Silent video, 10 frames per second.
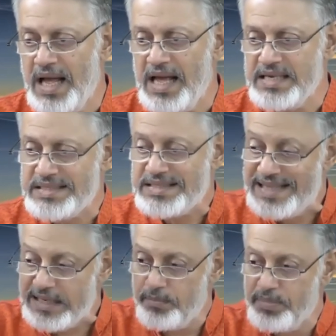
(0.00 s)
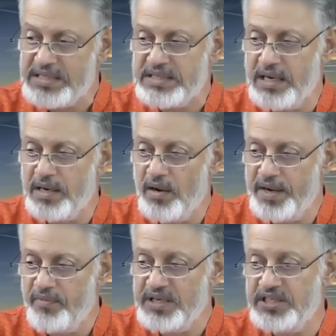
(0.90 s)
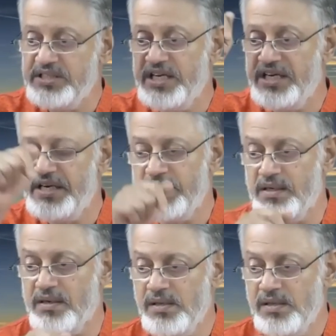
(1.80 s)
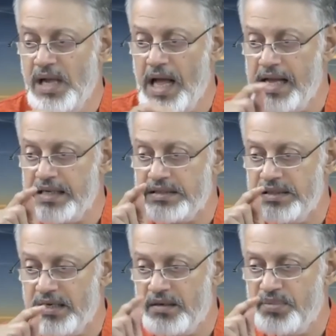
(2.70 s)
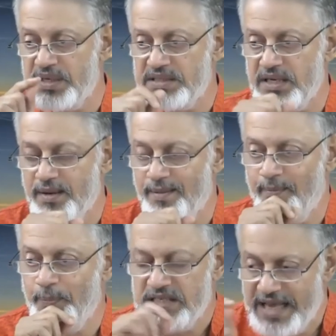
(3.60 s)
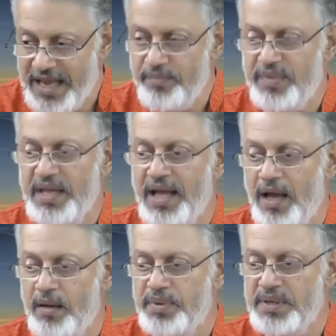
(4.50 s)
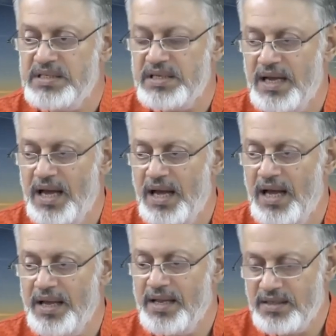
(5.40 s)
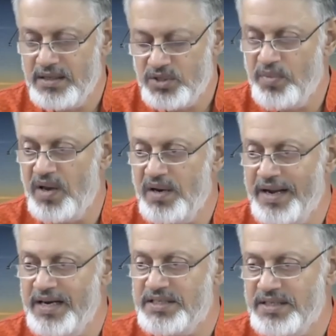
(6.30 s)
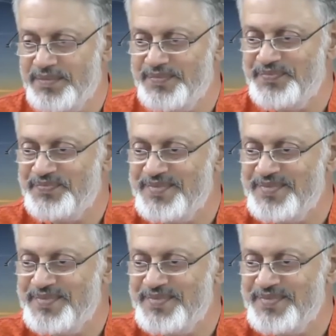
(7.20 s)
as that person, not even the gender, as that person. The same thing happens in small kids.